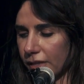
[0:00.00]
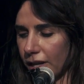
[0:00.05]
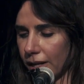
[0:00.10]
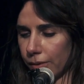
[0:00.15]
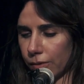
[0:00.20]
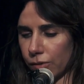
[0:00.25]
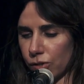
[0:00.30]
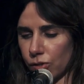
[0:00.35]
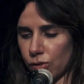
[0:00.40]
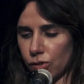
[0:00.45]

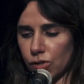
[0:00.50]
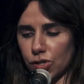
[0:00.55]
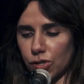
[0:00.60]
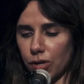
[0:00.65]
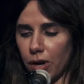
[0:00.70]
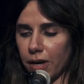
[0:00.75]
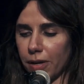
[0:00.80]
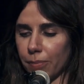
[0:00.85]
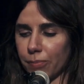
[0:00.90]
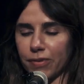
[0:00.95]
I'll
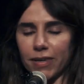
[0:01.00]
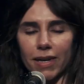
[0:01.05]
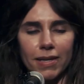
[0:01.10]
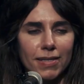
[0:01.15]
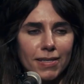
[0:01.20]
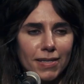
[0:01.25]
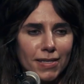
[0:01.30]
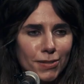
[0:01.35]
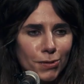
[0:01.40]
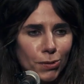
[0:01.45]
try and
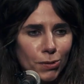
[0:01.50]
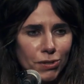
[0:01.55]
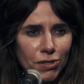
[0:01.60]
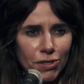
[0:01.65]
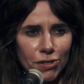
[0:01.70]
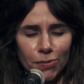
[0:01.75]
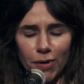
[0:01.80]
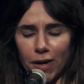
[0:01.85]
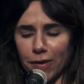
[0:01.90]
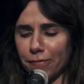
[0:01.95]
pronounce the
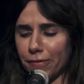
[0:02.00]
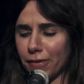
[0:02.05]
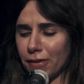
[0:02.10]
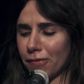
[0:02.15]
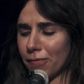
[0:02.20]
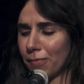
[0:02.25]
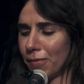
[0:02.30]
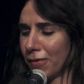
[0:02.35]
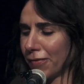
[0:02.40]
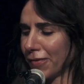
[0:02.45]
Scottish right.
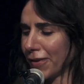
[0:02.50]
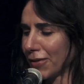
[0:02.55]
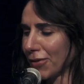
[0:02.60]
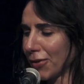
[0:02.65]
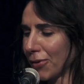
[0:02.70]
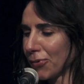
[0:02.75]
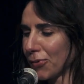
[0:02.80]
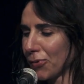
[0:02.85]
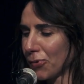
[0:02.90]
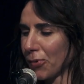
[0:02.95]
Forgive me if I
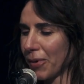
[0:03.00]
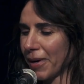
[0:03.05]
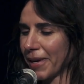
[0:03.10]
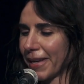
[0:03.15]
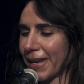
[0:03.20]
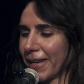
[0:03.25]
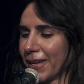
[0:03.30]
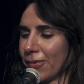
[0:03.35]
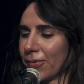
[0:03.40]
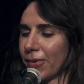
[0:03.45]
don't quite
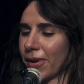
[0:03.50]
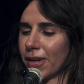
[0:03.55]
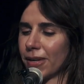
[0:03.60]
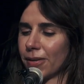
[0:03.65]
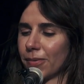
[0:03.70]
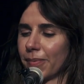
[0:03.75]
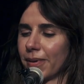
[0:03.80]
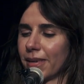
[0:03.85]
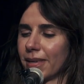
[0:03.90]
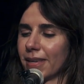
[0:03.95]
get it right.
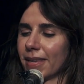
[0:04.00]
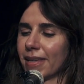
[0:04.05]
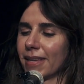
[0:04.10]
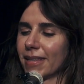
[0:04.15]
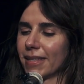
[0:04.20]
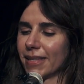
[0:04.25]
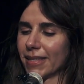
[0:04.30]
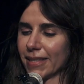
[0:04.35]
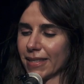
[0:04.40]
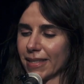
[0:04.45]
But
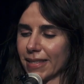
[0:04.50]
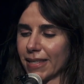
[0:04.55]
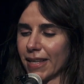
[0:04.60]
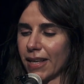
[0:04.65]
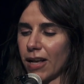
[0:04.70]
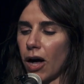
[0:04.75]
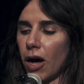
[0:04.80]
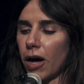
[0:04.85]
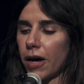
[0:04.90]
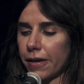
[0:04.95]

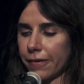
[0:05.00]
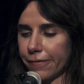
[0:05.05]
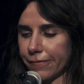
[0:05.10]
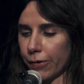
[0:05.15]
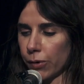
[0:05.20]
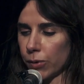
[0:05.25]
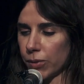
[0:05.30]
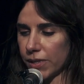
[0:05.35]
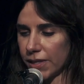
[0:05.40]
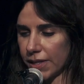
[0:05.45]
I
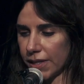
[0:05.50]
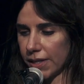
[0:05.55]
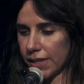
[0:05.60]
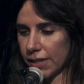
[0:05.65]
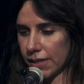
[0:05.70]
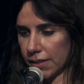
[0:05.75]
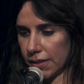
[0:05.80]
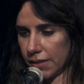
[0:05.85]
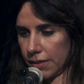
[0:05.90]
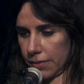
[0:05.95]
Fond
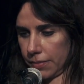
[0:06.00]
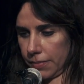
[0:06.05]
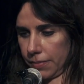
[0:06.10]
Kiss.